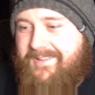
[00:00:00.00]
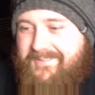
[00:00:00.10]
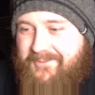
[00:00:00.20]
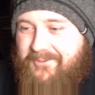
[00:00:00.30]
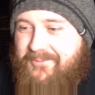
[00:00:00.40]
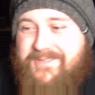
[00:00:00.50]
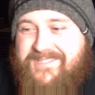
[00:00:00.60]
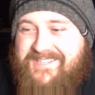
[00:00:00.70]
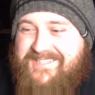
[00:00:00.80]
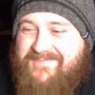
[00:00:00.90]
All
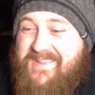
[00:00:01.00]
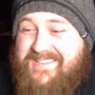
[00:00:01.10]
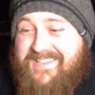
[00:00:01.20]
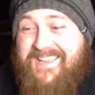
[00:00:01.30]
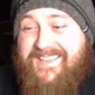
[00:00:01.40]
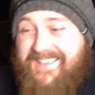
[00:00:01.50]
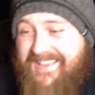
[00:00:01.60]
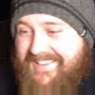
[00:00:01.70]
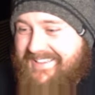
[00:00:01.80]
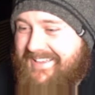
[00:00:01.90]
Woodson's missing.
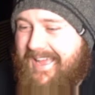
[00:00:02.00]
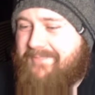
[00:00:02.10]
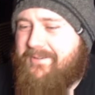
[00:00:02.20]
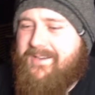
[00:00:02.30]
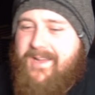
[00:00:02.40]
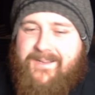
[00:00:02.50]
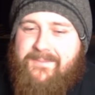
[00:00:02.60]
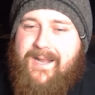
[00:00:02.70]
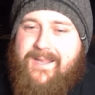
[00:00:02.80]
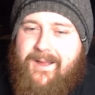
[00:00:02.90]
African hunger
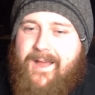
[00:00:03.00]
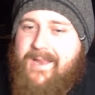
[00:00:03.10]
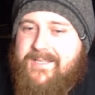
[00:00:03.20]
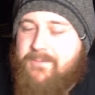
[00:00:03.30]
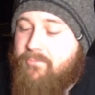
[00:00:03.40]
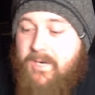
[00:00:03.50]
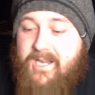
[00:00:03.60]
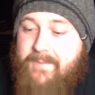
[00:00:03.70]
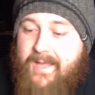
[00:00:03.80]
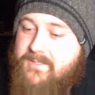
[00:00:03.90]
belly. All right, that's a
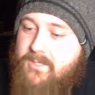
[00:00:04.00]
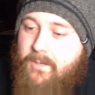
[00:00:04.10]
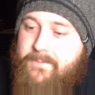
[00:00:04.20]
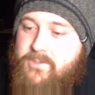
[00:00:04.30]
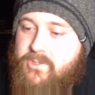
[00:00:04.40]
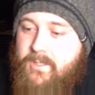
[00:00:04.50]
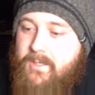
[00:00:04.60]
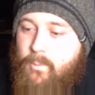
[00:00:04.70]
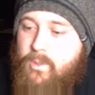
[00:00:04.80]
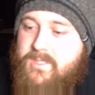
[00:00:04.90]
really bad stoppage.
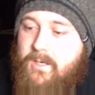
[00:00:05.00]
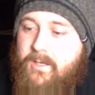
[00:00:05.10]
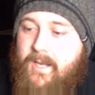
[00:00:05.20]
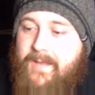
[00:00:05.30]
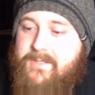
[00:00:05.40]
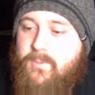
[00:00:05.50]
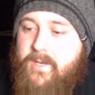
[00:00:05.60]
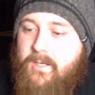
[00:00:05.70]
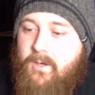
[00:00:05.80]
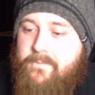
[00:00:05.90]
Woodson looking like the
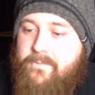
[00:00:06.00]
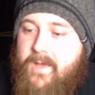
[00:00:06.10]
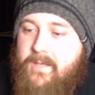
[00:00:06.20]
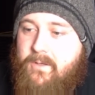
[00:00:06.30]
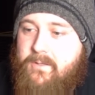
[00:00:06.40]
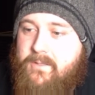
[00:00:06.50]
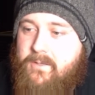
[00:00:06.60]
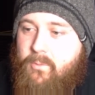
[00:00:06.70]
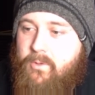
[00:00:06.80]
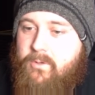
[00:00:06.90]
twin that got fed on in
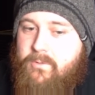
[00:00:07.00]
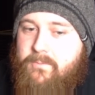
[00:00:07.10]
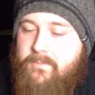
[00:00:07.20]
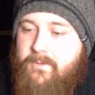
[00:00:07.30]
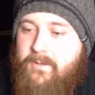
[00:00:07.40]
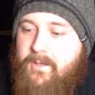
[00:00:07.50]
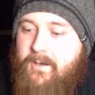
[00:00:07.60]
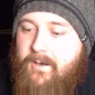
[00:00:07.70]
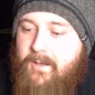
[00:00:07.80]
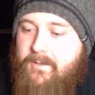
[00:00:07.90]
the womb. All
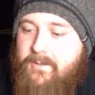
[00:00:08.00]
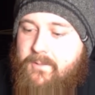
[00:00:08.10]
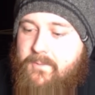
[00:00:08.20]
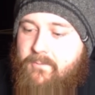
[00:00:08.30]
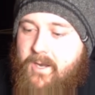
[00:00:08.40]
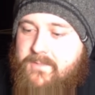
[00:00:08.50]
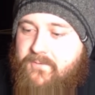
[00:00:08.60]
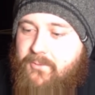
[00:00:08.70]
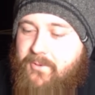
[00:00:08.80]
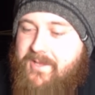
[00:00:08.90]
right, human race
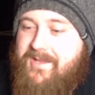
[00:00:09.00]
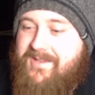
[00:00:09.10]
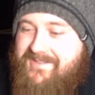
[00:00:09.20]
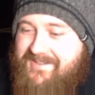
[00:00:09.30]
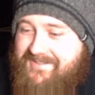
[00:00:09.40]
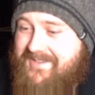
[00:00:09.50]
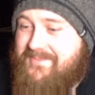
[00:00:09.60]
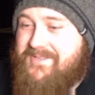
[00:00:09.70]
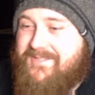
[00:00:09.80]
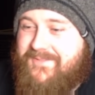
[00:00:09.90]
for the win.
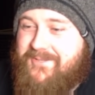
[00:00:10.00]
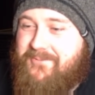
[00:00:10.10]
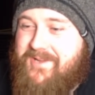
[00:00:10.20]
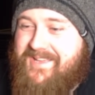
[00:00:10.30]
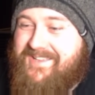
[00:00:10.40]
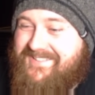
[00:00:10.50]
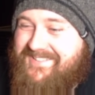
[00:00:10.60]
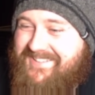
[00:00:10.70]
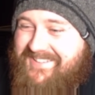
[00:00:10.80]
Humans for the win.